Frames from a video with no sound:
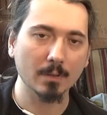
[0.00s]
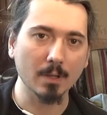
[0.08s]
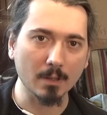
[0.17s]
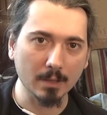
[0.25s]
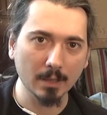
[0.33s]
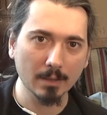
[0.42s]

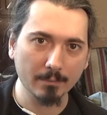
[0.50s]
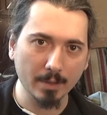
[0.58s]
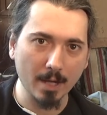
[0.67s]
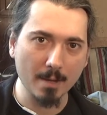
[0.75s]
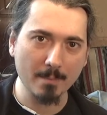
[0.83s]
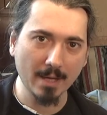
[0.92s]
Luckily, when
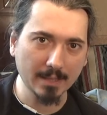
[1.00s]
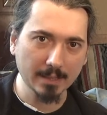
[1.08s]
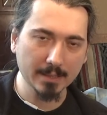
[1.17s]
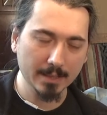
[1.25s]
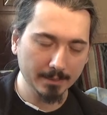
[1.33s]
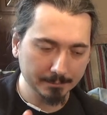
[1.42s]
I'm
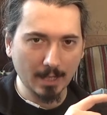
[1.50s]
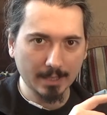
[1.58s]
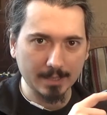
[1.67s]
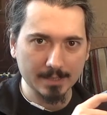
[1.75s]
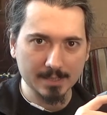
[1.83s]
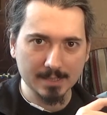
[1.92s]
editing, I
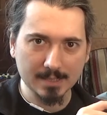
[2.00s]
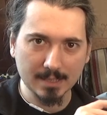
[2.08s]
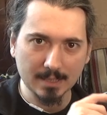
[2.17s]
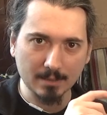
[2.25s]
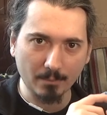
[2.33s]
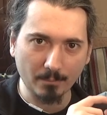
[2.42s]
can
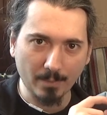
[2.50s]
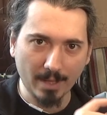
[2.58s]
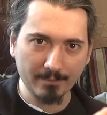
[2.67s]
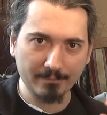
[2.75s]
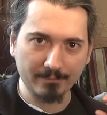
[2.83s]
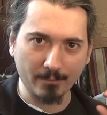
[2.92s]
see the
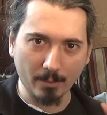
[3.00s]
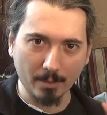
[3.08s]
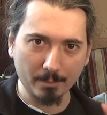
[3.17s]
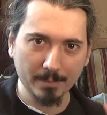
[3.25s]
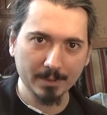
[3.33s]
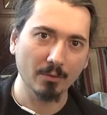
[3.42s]

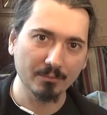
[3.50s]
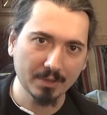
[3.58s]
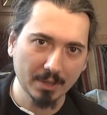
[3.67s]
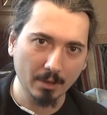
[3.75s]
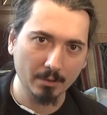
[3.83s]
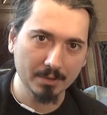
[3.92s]
waveform of
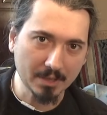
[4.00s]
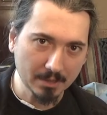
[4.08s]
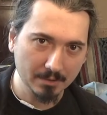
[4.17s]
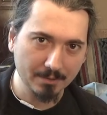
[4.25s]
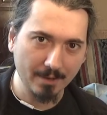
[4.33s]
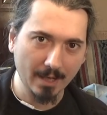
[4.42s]
the
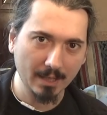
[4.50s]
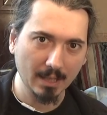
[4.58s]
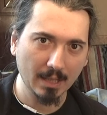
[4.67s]
audio track,